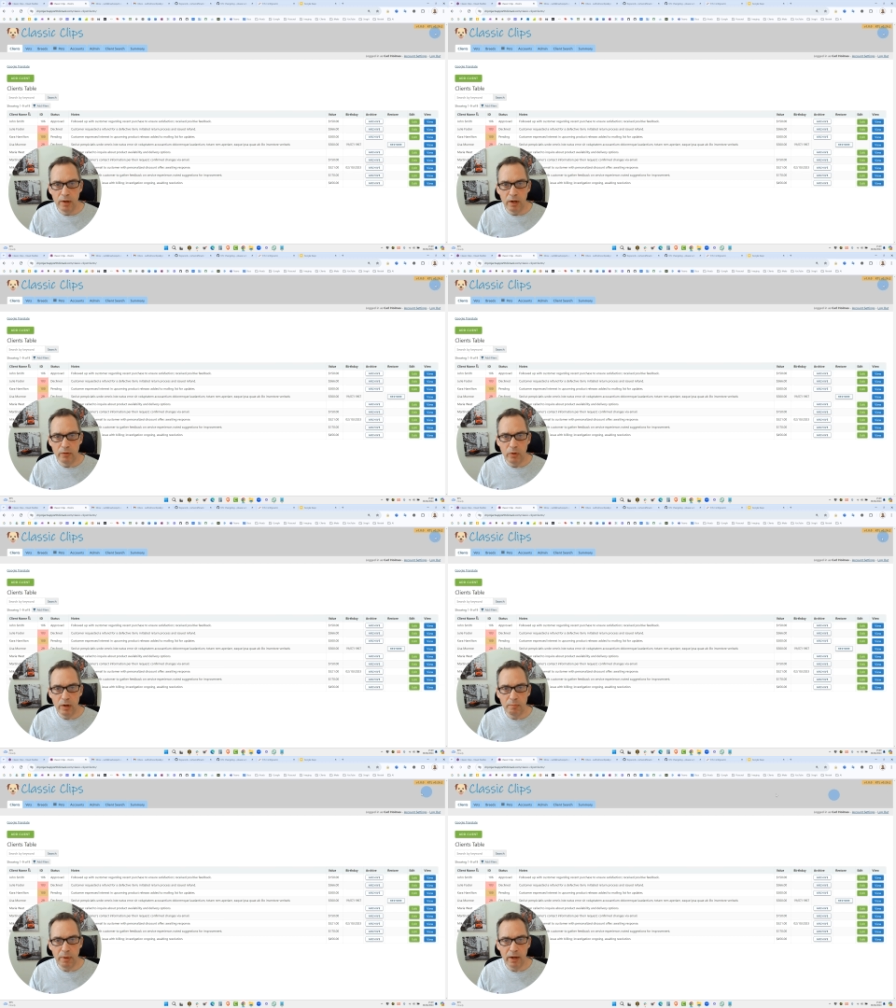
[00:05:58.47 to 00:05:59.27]
And if we
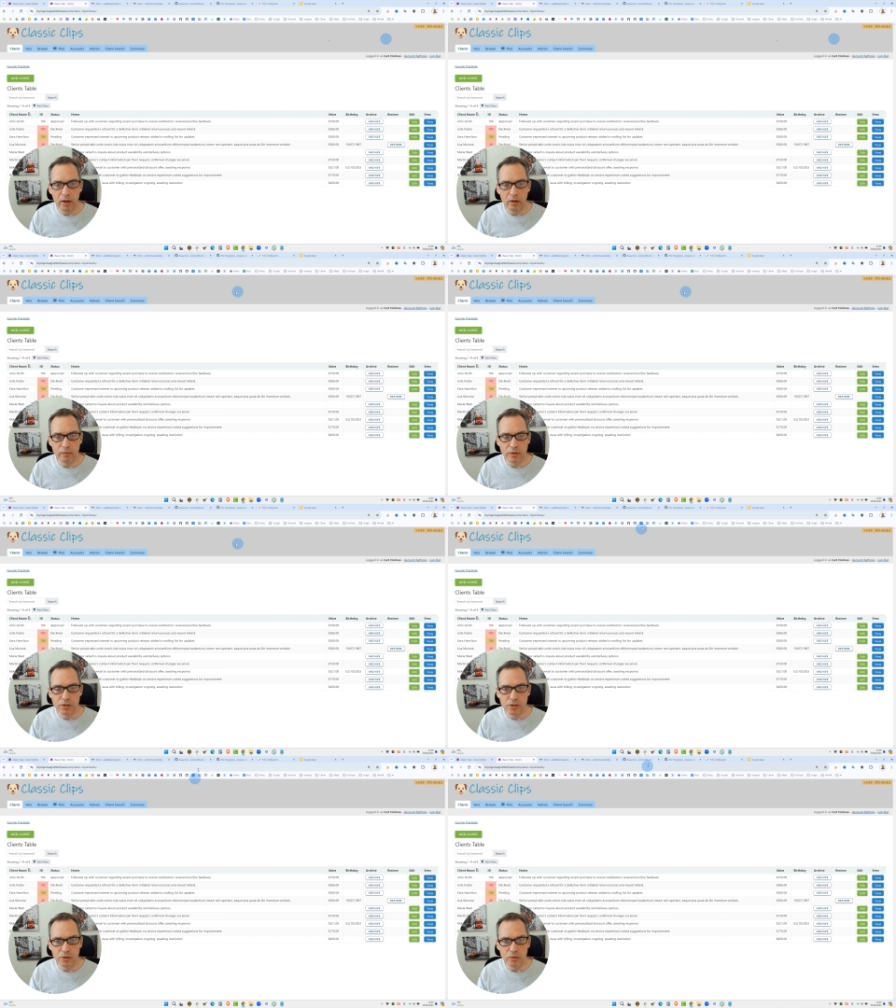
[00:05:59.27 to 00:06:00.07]
head back over
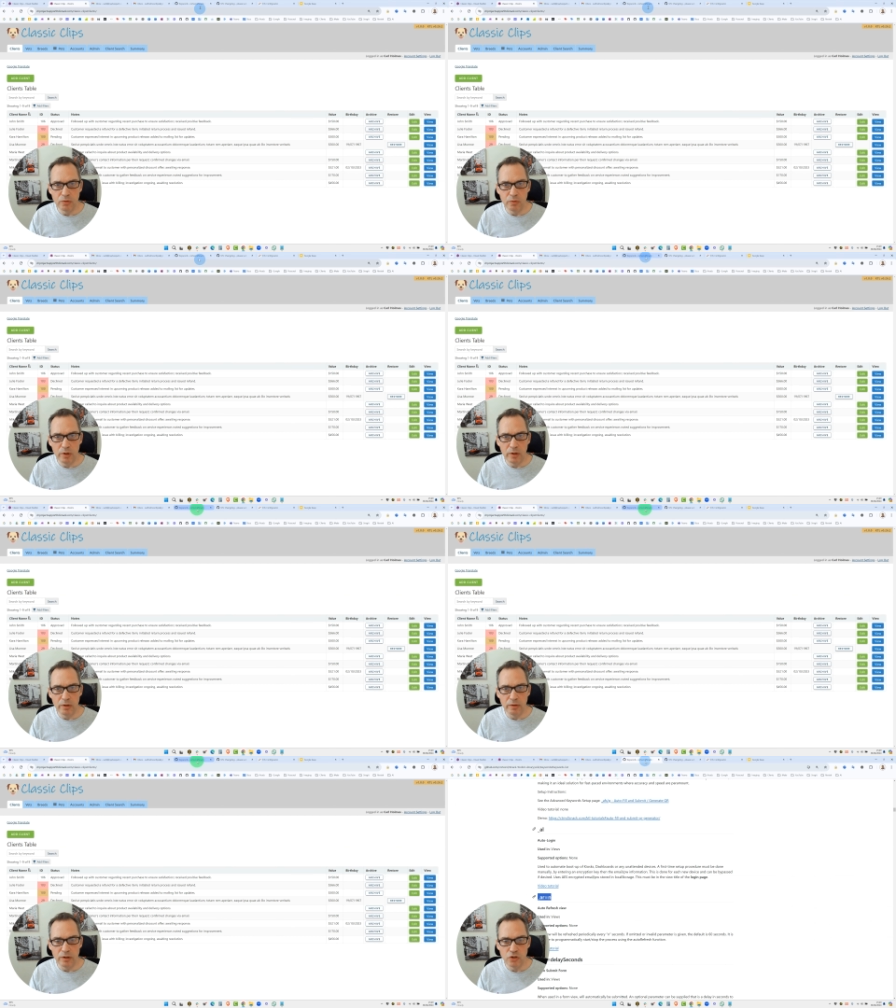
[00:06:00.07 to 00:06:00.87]
to
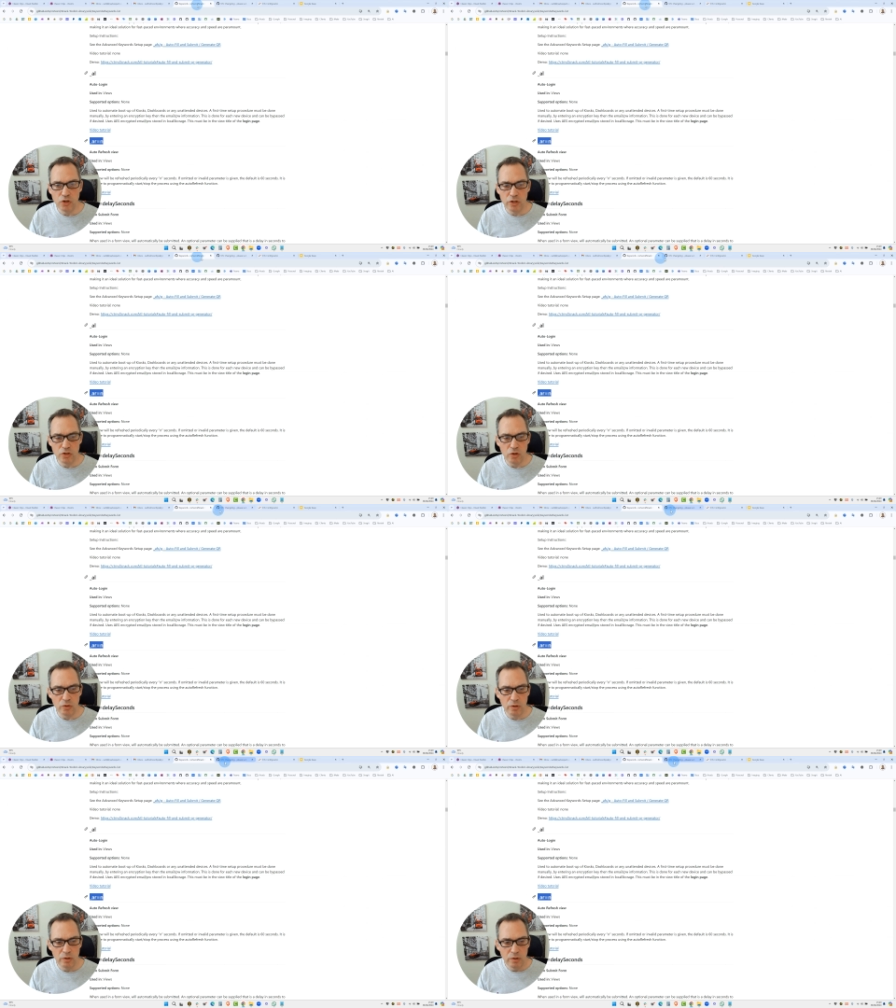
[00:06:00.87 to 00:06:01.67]
uh, the
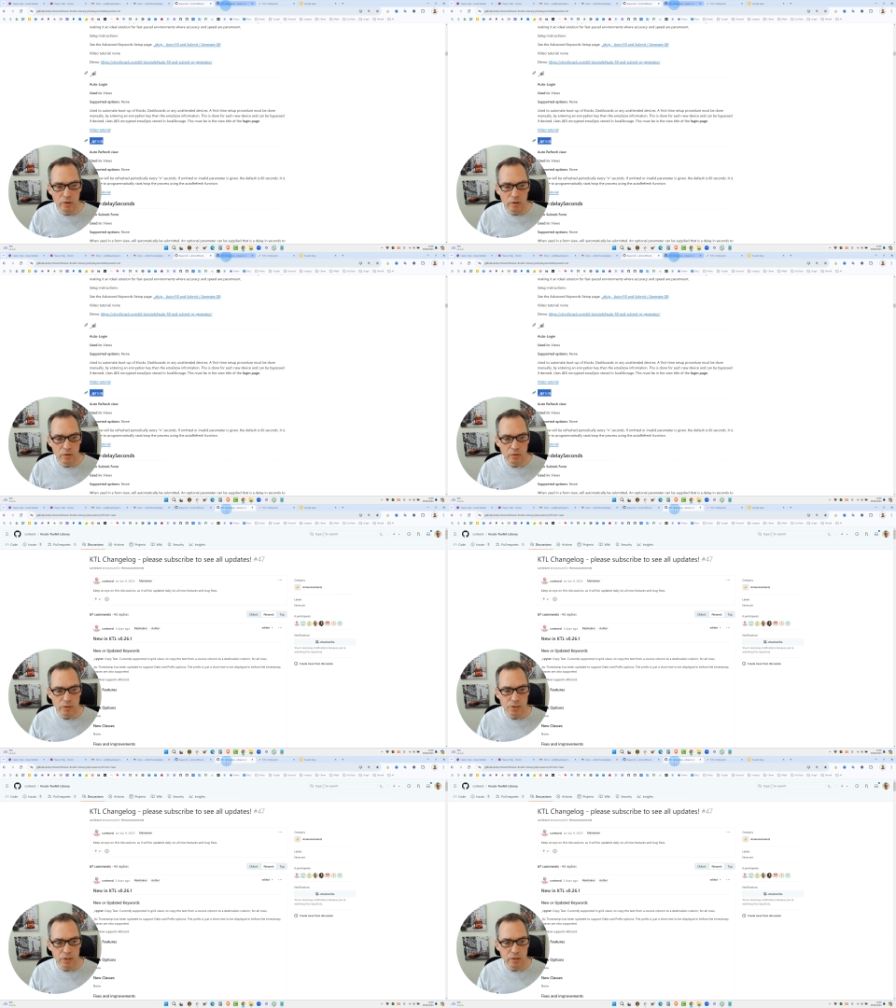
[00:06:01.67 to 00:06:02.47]
changelog, you
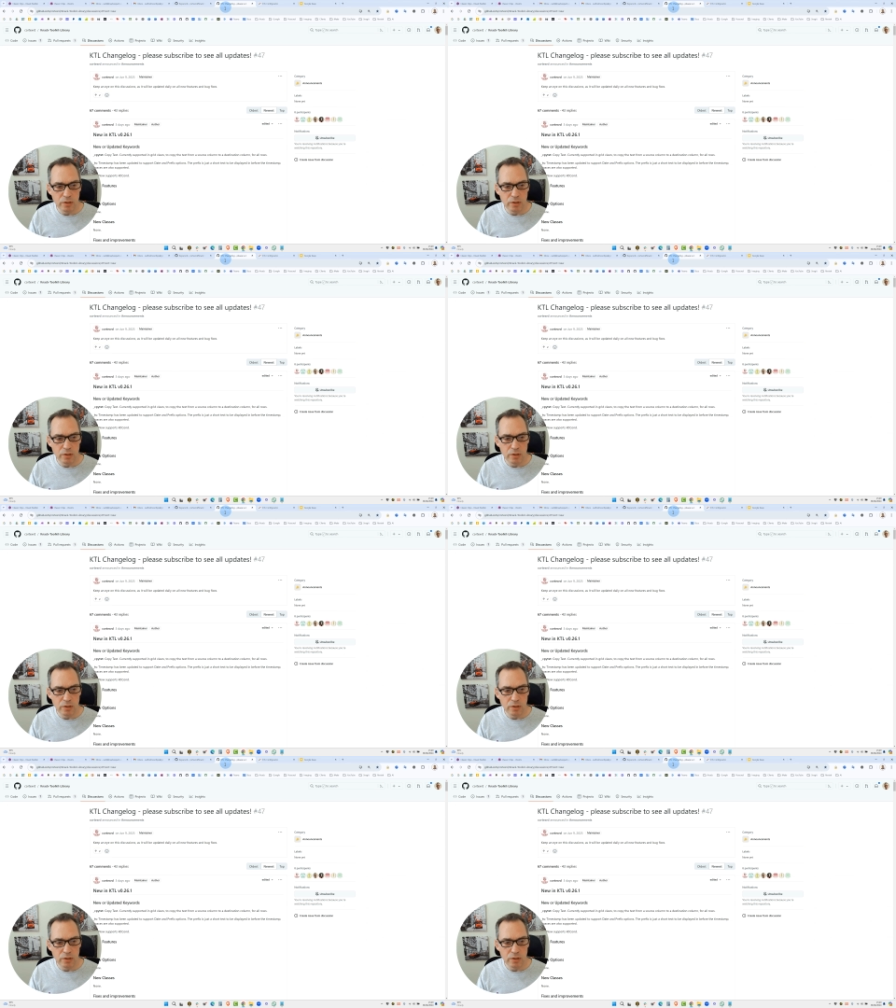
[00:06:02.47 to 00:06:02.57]
can see